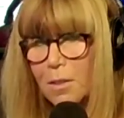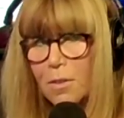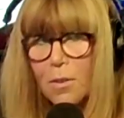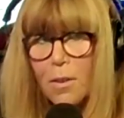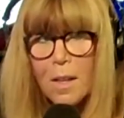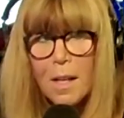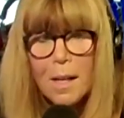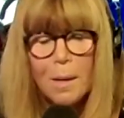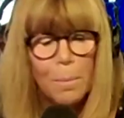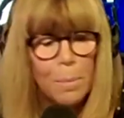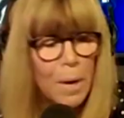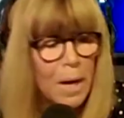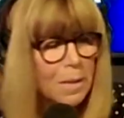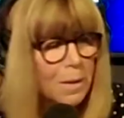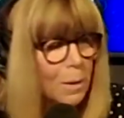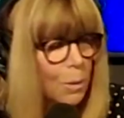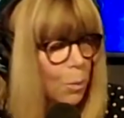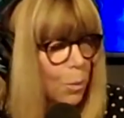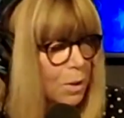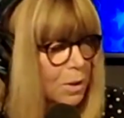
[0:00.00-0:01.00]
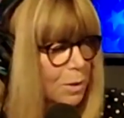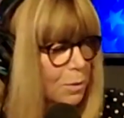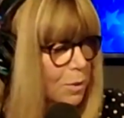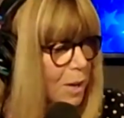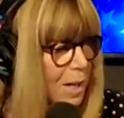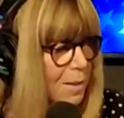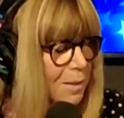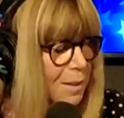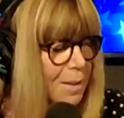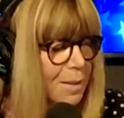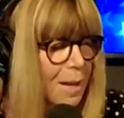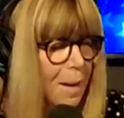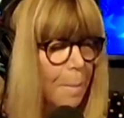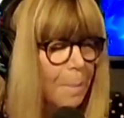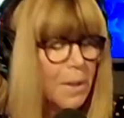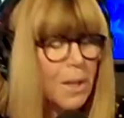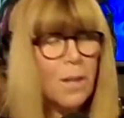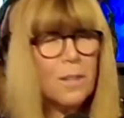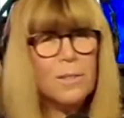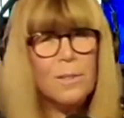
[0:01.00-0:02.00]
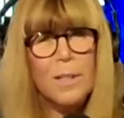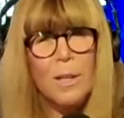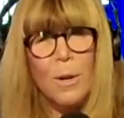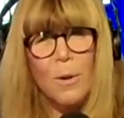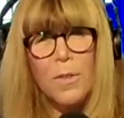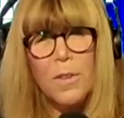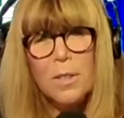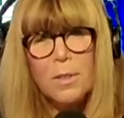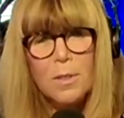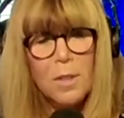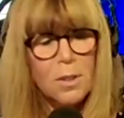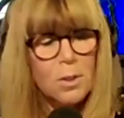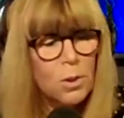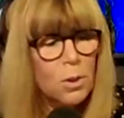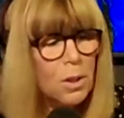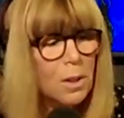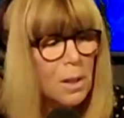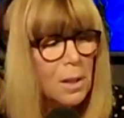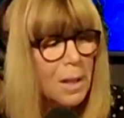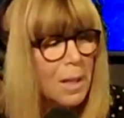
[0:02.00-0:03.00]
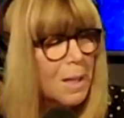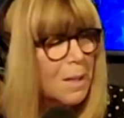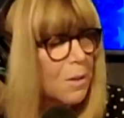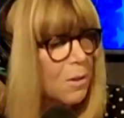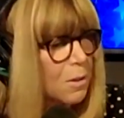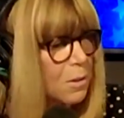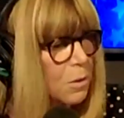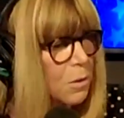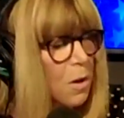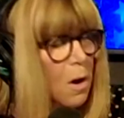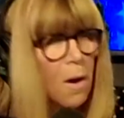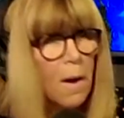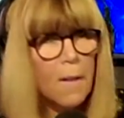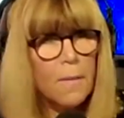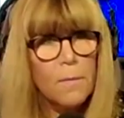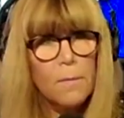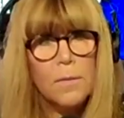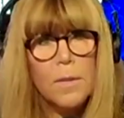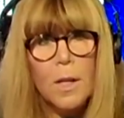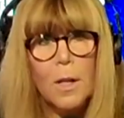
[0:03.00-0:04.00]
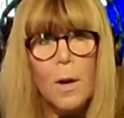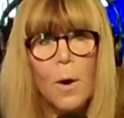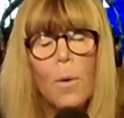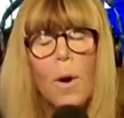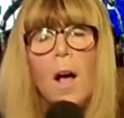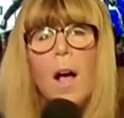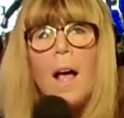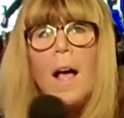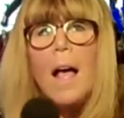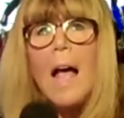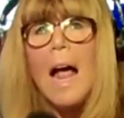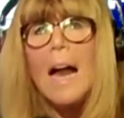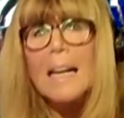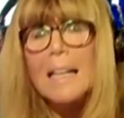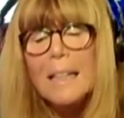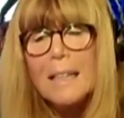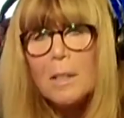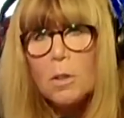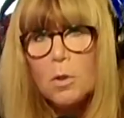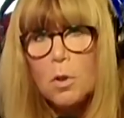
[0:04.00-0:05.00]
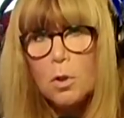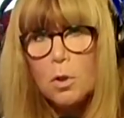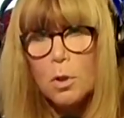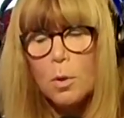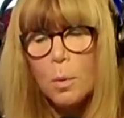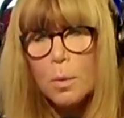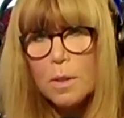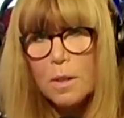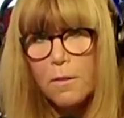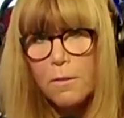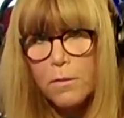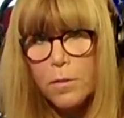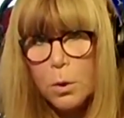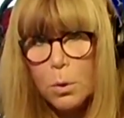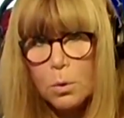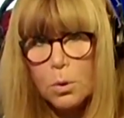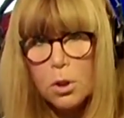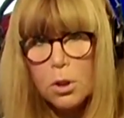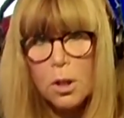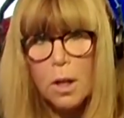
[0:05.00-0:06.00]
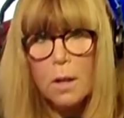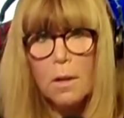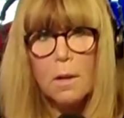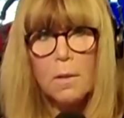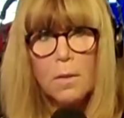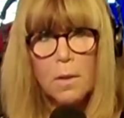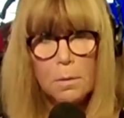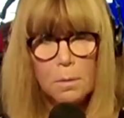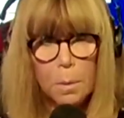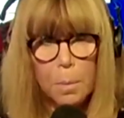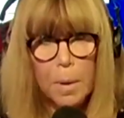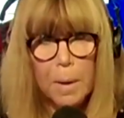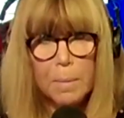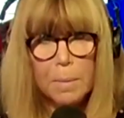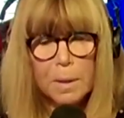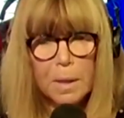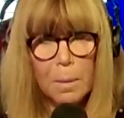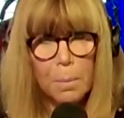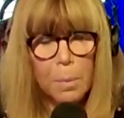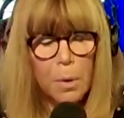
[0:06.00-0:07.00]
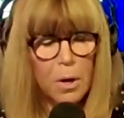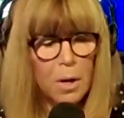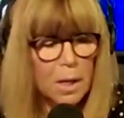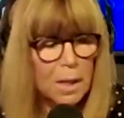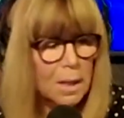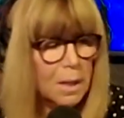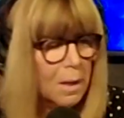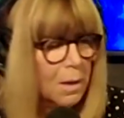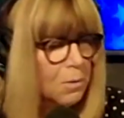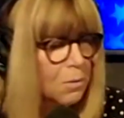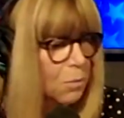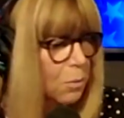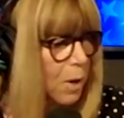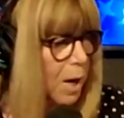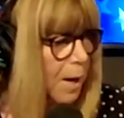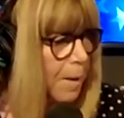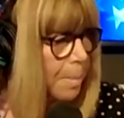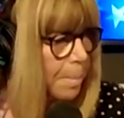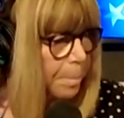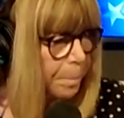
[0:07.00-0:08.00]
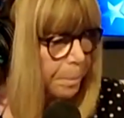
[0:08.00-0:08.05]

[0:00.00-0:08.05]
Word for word: So they didn't bother to winterize it. Yeah, because, you know, they're such good leaders on, you know, anything to do with the future, the Republican Party is, right?